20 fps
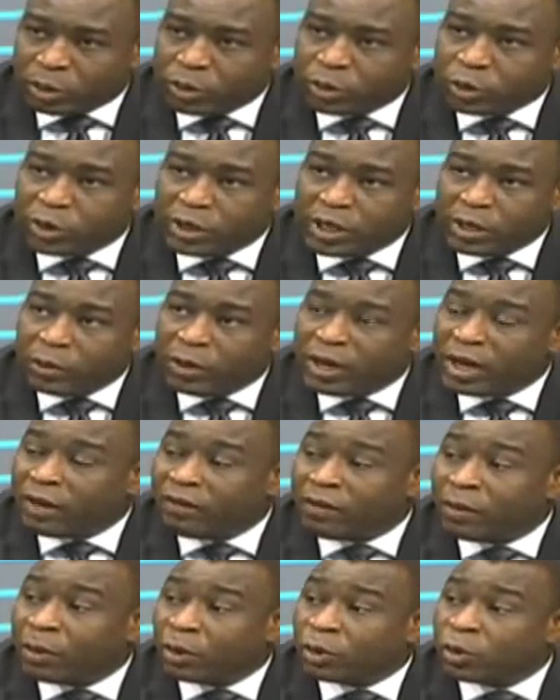today we
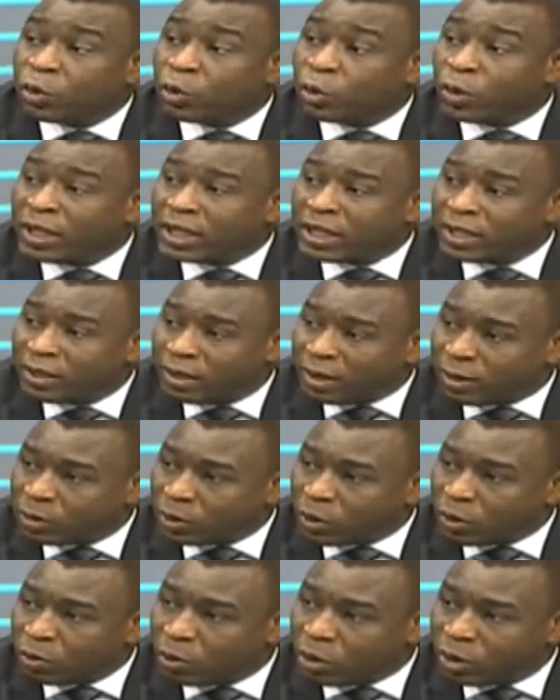have about
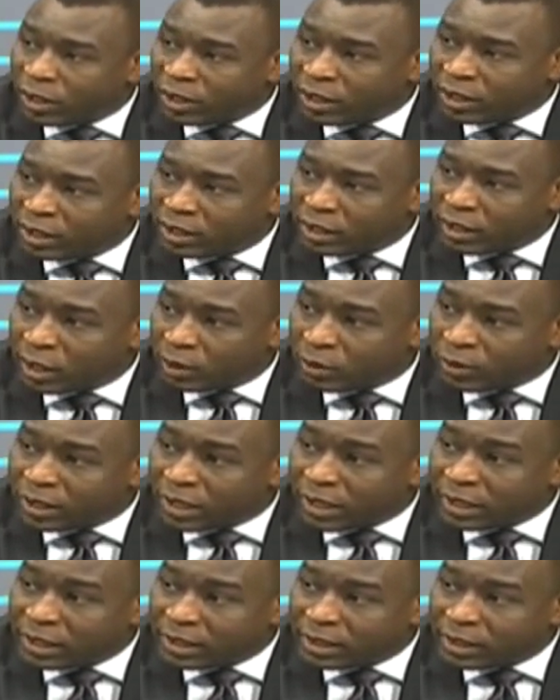20,000 mortgages
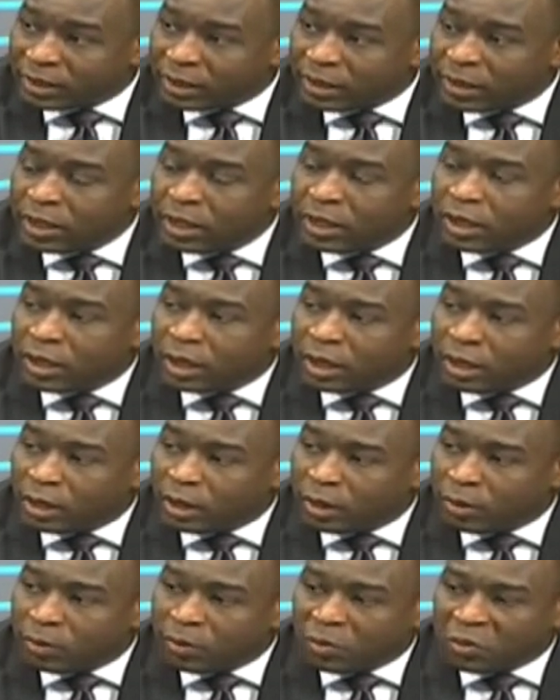outstanding,
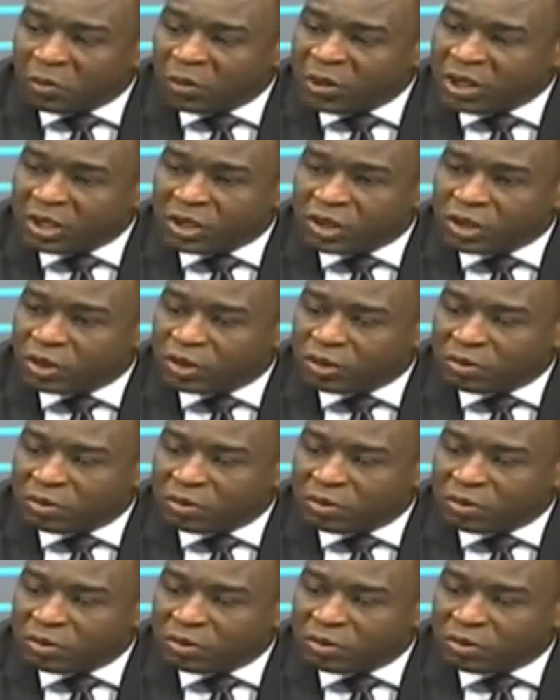which